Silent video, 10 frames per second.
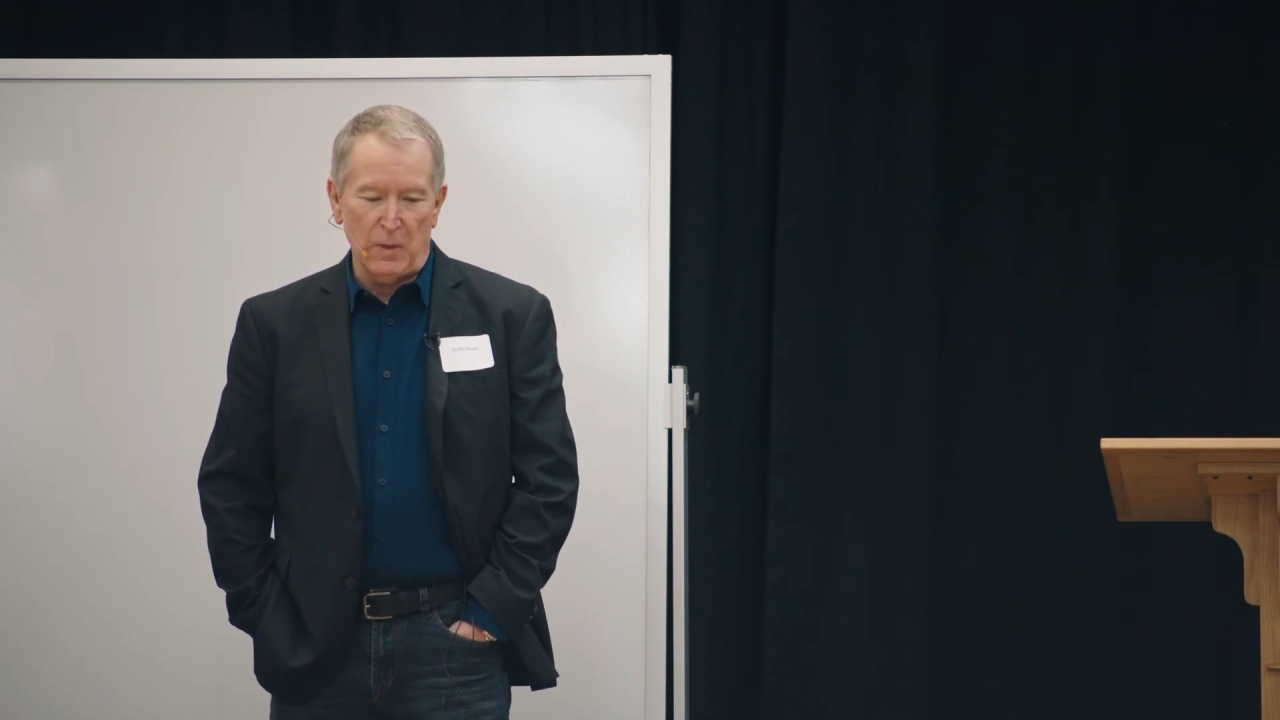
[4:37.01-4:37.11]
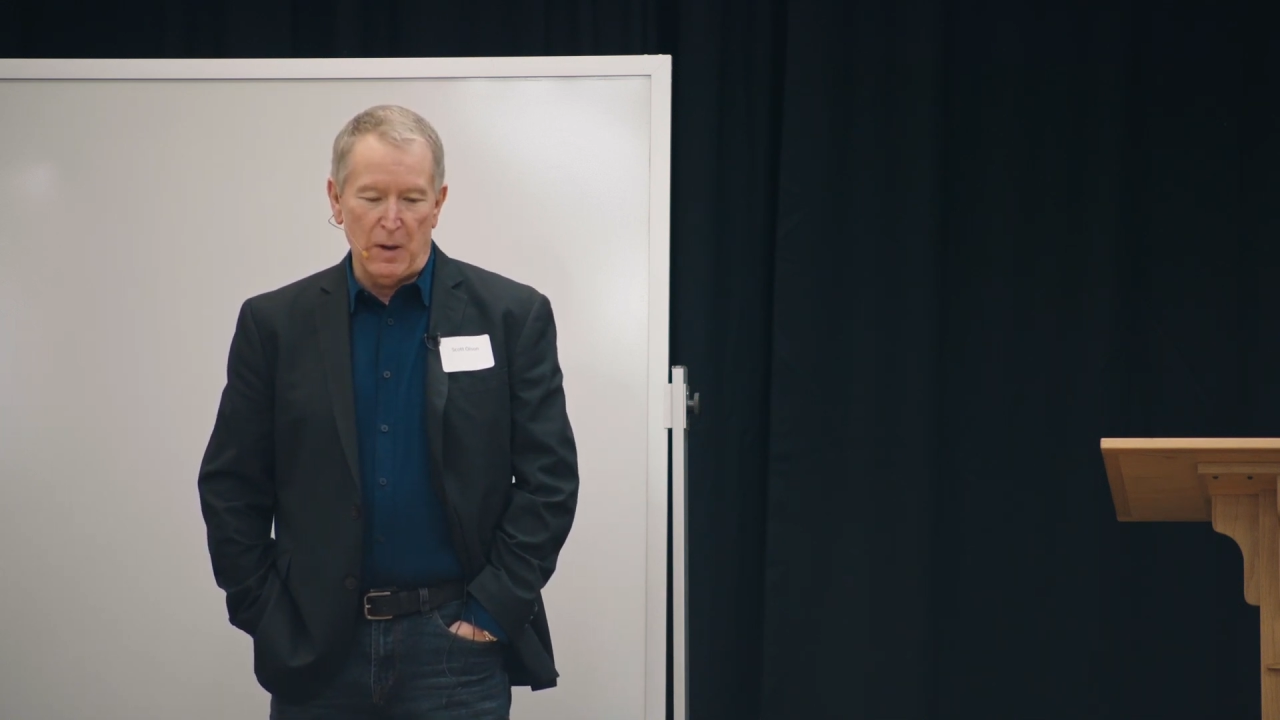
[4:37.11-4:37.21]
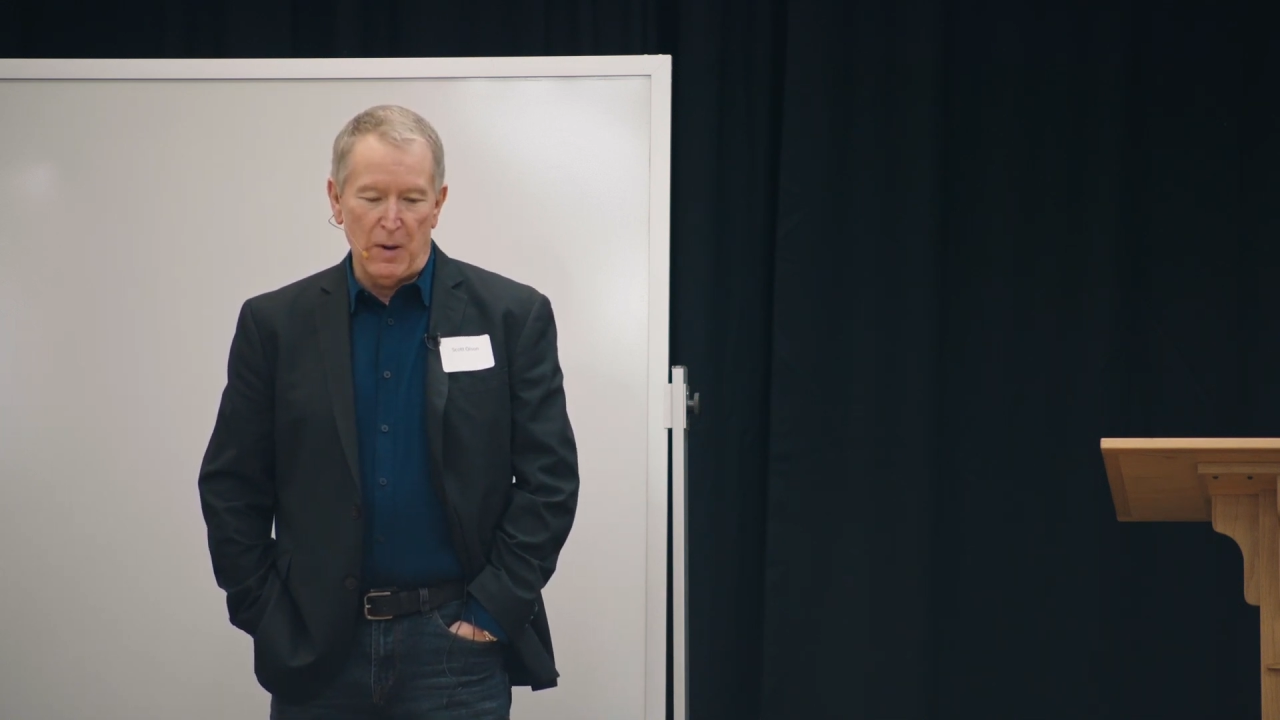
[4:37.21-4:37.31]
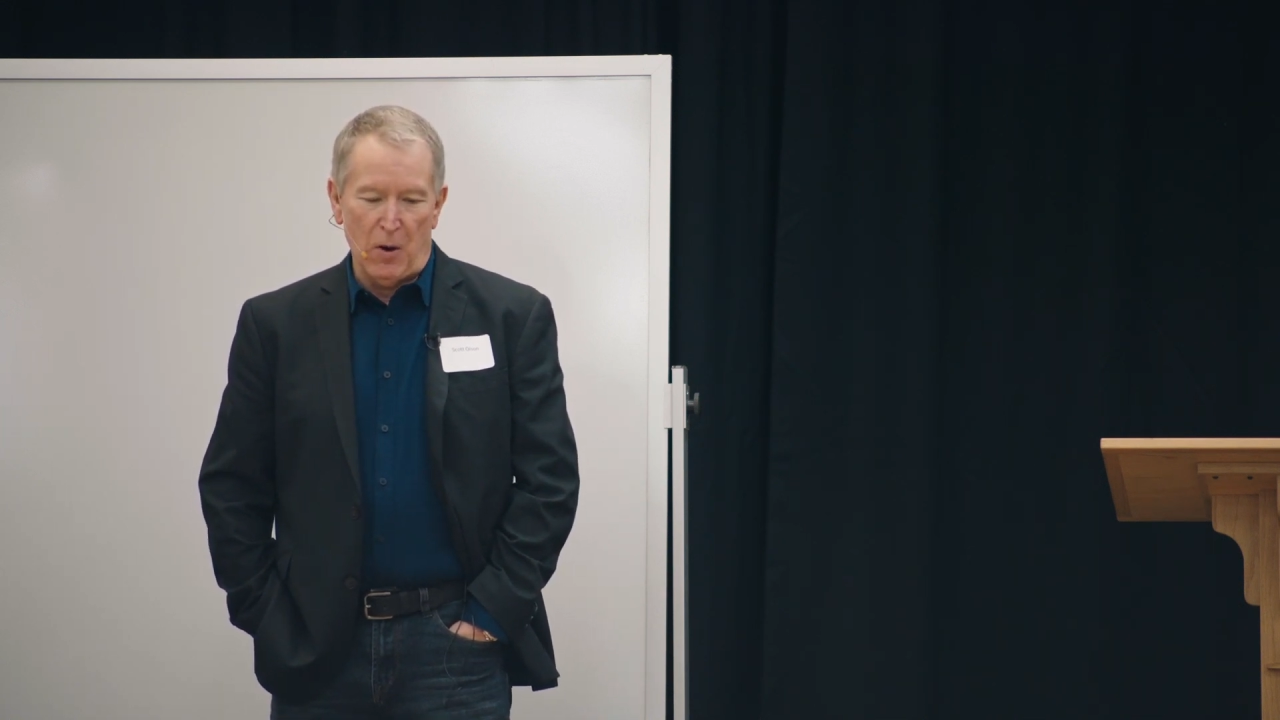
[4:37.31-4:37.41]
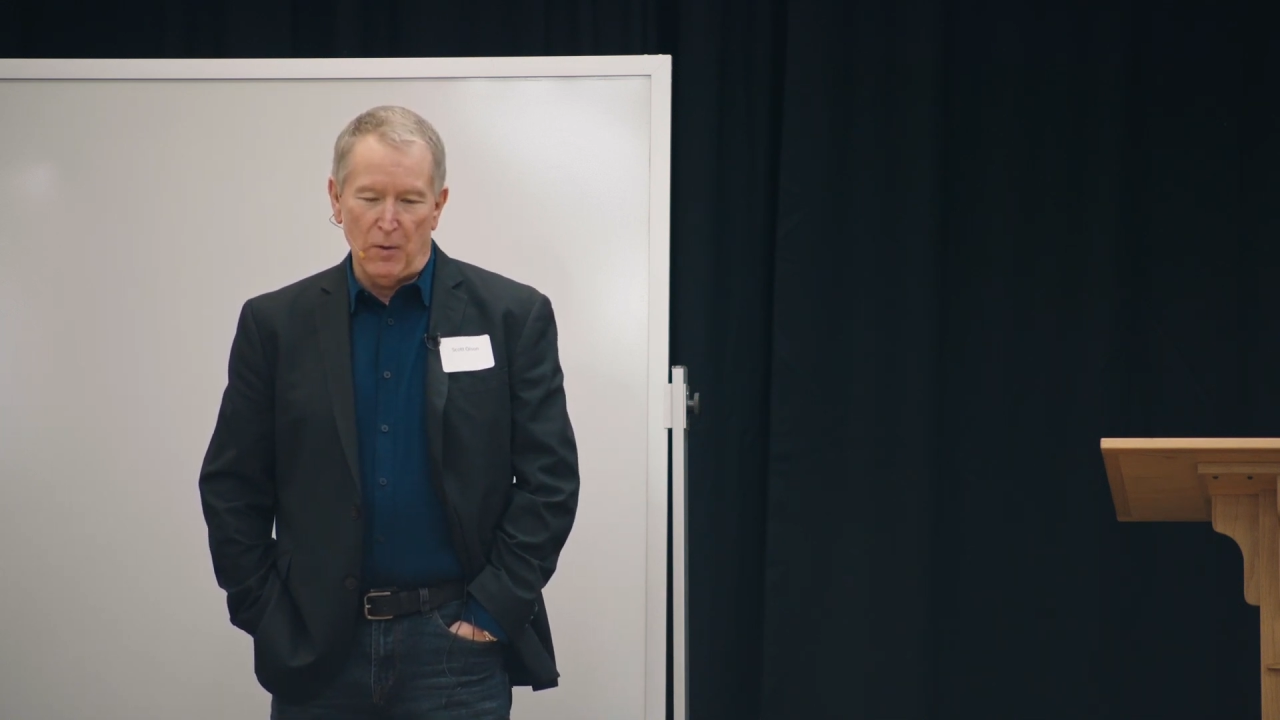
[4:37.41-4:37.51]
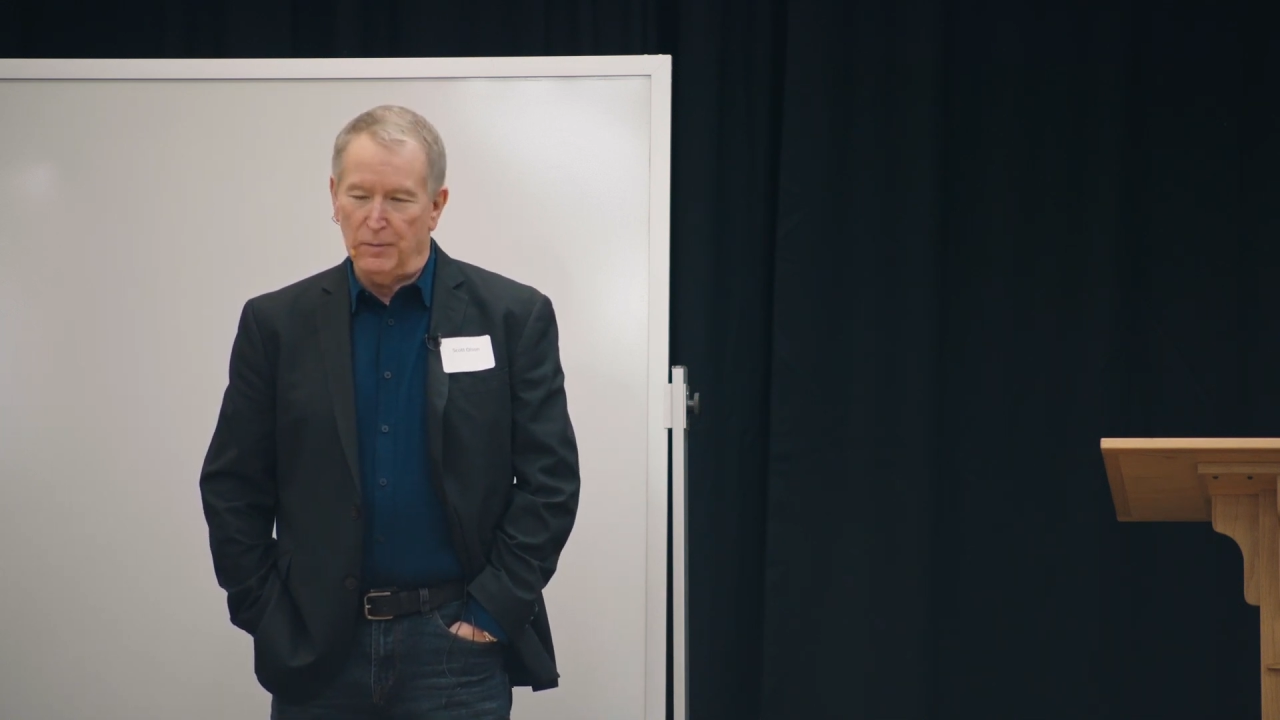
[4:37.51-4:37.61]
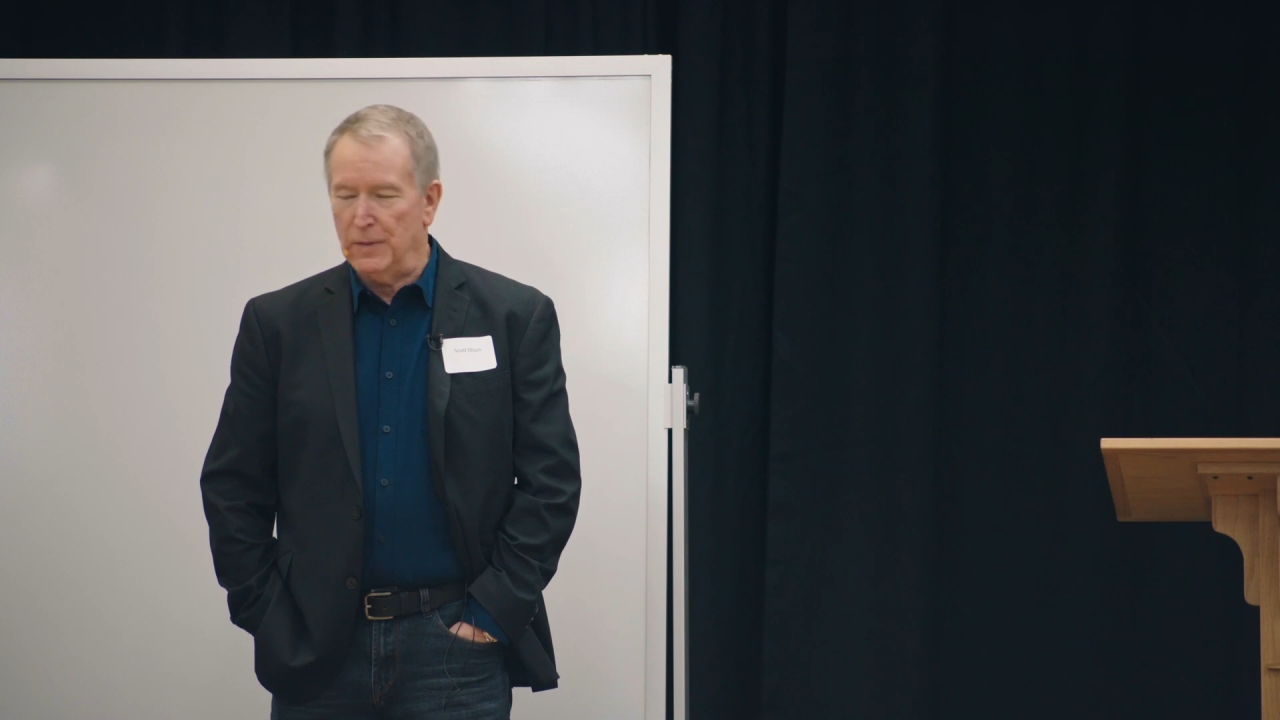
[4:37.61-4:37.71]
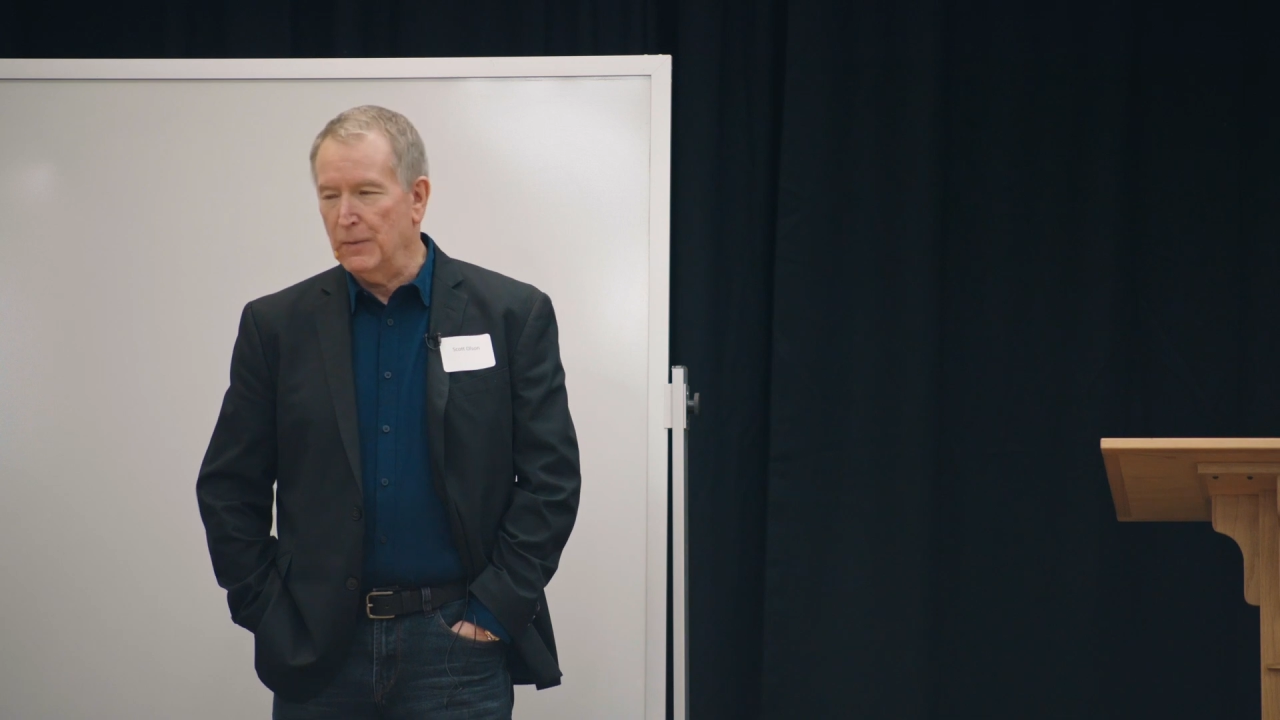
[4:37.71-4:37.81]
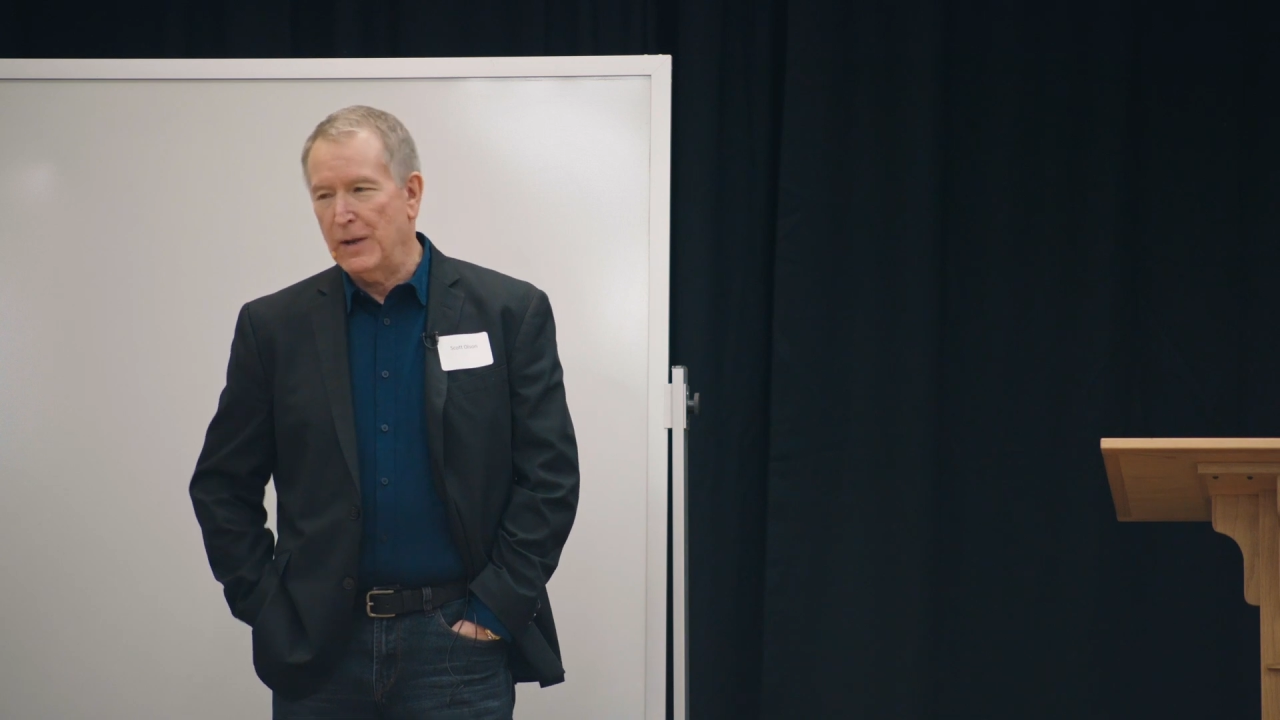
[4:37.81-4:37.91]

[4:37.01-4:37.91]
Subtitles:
about,